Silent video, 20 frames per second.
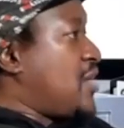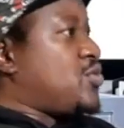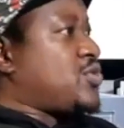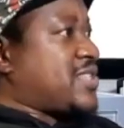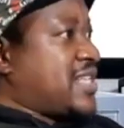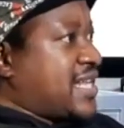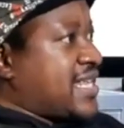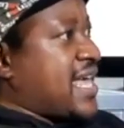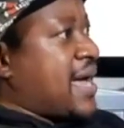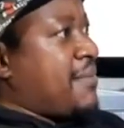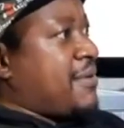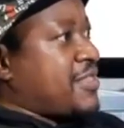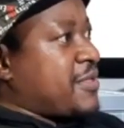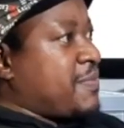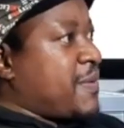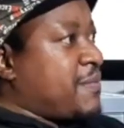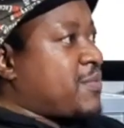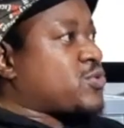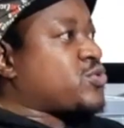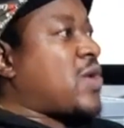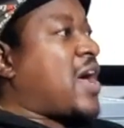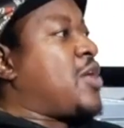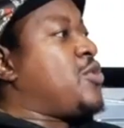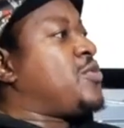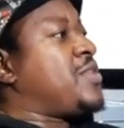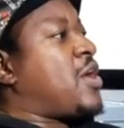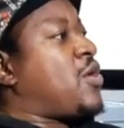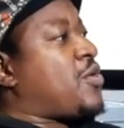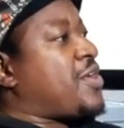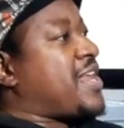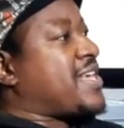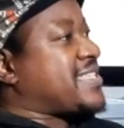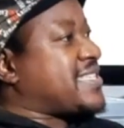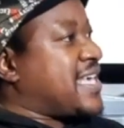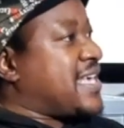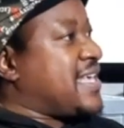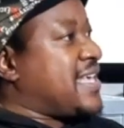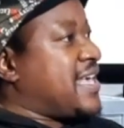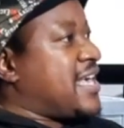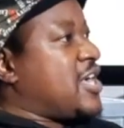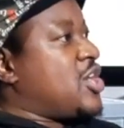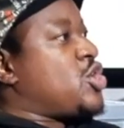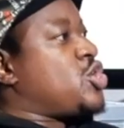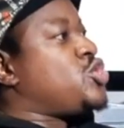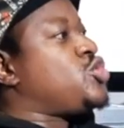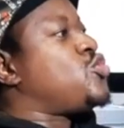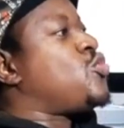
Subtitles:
Yeah, and you still care about the people. So are you now gonna say